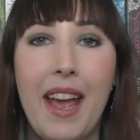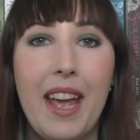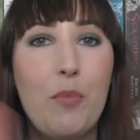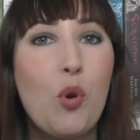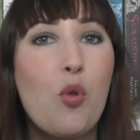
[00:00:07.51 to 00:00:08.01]

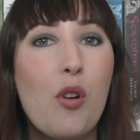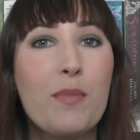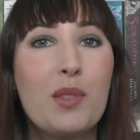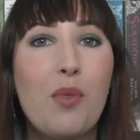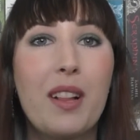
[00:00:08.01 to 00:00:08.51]
Hey
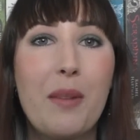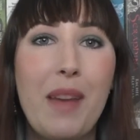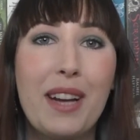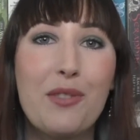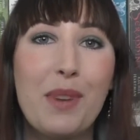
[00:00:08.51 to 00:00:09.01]
Bookworms, welcome
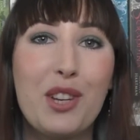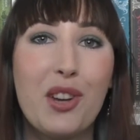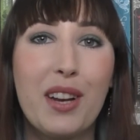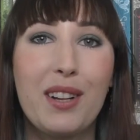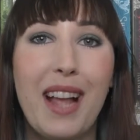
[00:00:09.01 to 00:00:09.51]
back to my
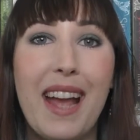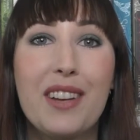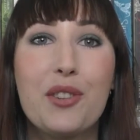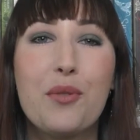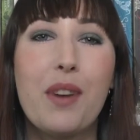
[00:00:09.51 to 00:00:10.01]
channel
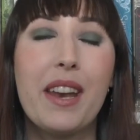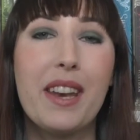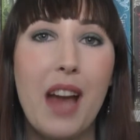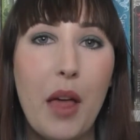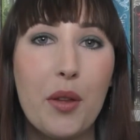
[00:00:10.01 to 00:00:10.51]
and to
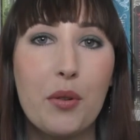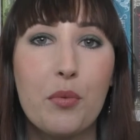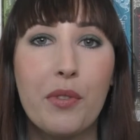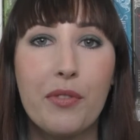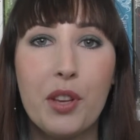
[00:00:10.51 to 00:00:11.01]
another
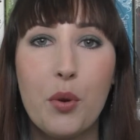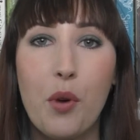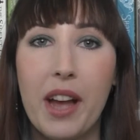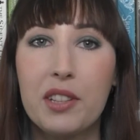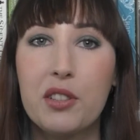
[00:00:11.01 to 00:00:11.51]

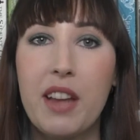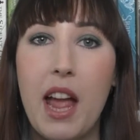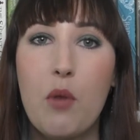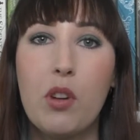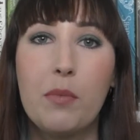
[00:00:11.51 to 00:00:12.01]
review. And
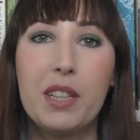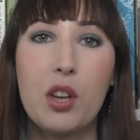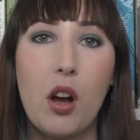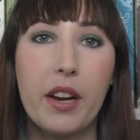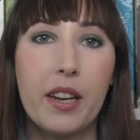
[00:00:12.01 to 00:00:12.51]
today I will be
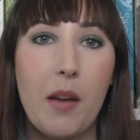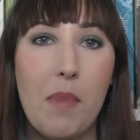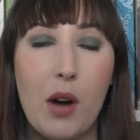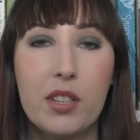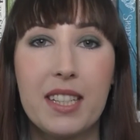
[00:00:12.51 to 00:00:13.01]
talking
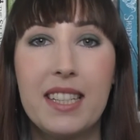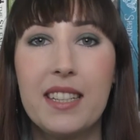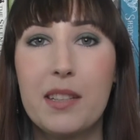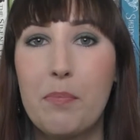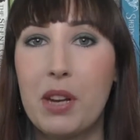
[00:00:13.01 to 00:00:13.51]
about
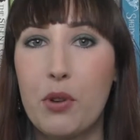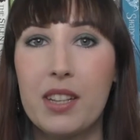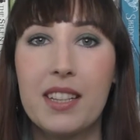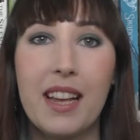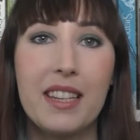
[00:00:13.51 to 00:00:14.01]

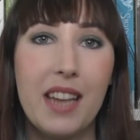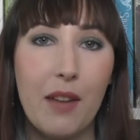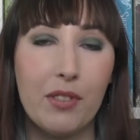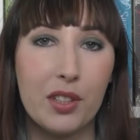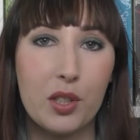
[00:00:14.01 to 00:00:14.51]
Disappearance at
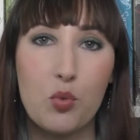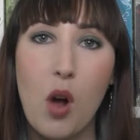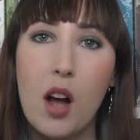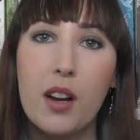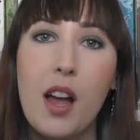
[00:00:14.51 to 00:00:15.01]
Devil's
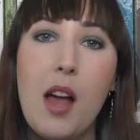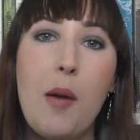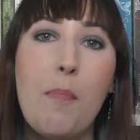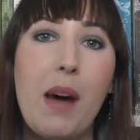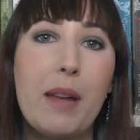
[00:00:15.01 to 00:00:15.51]
Rock
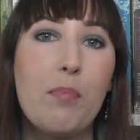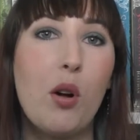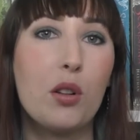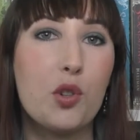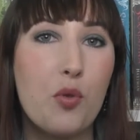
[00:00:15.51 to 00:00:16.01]
by
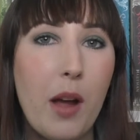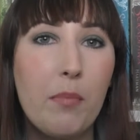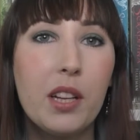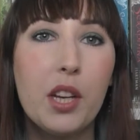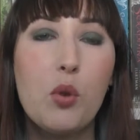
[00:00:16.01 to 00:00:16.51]
Paul
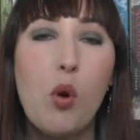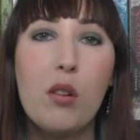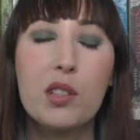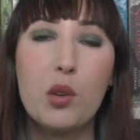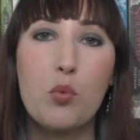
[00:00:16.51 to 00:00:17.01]
Tremblay, who
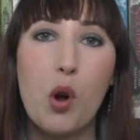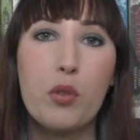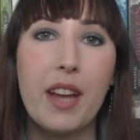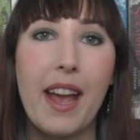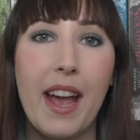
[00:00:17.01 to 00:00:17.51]
also
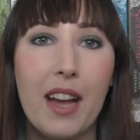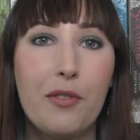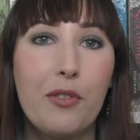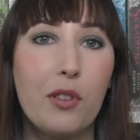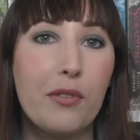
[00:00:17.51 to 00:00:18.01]
wrote A
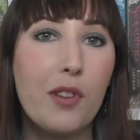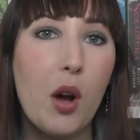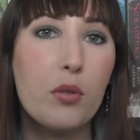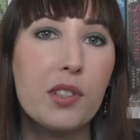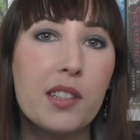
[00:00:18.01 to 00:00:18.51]
Head Full of
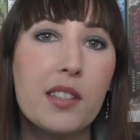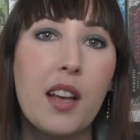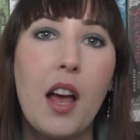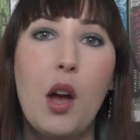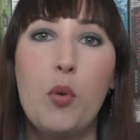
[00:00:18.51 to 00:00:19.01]
Ghosts,
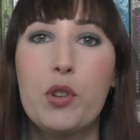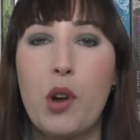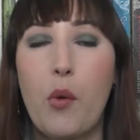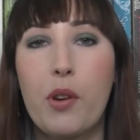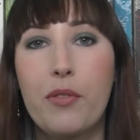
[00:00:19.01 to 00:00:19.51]
which
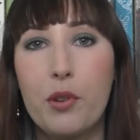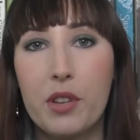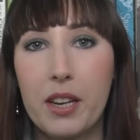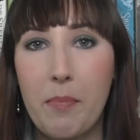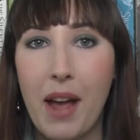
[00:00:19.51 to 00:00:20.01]
I
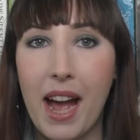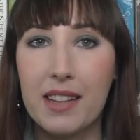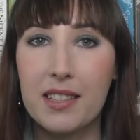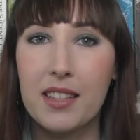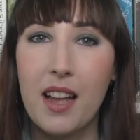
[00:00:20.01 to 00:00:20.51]
reviewed in the
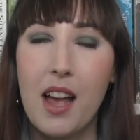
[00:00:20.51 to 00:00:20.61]
past.